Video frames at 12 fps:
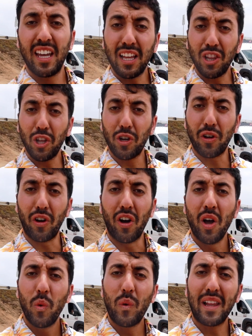Hello,
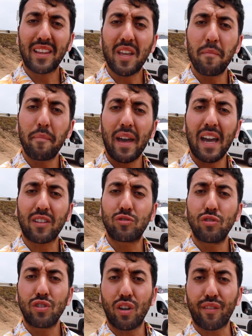welcome back
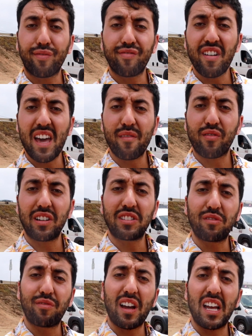to your favorite
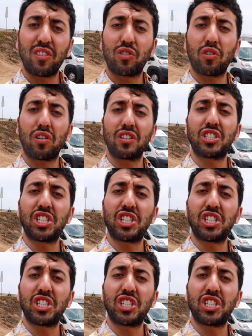van tour